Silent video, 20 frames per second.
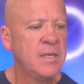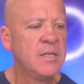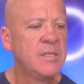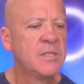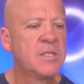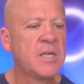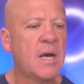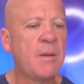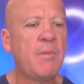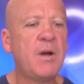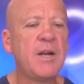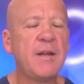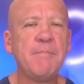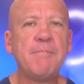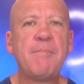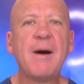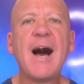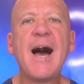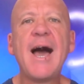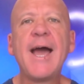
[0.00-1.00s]
someone in
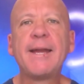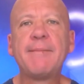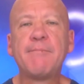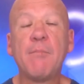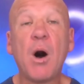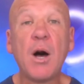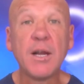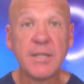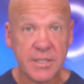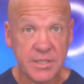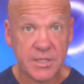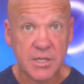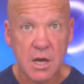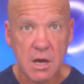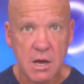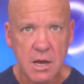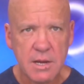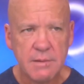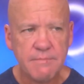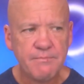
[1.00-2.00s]
paid might
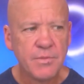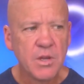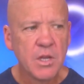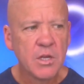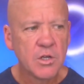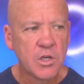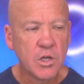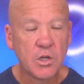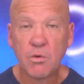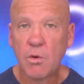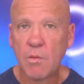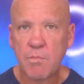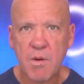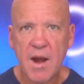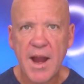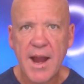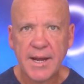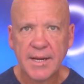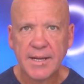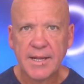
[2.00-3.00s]
decide to do a
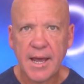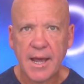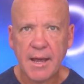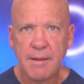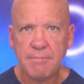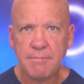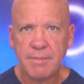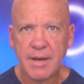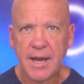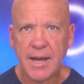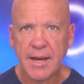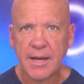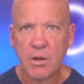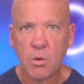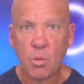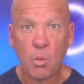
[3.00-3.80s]
brand campaign,